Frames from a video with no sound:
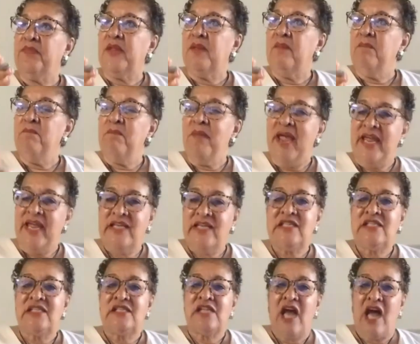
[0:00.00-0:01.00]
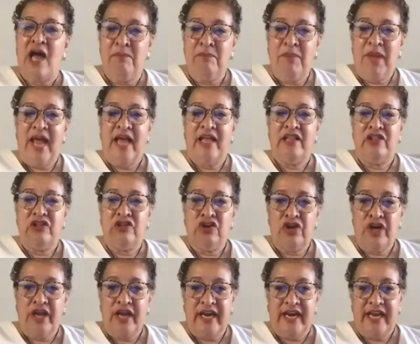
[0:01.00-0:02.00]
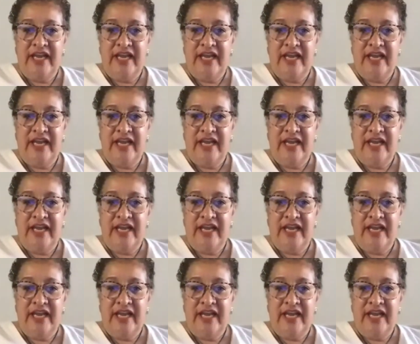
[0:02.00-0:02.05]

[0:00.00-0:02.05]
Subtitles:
made us stop and look at